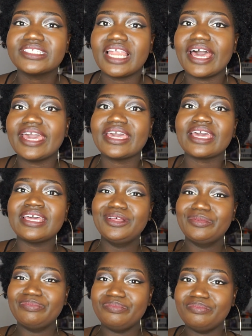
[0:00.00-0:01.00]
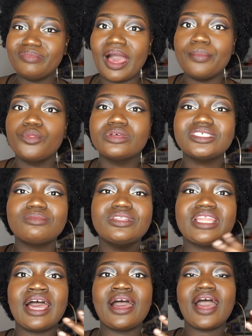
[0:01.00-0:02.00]
Like, I'm not
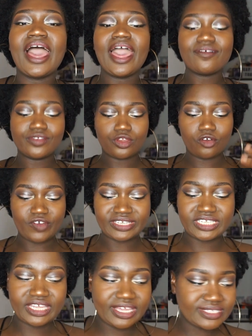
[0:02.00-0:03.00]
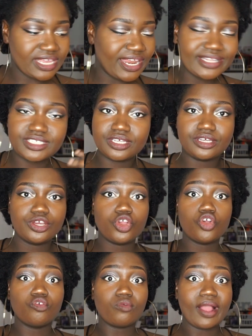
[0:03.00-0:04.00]
someone that, I have a lot of ideas. I like to
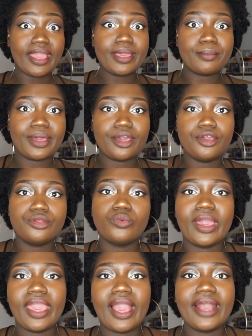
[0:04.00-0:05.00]
write in my own way.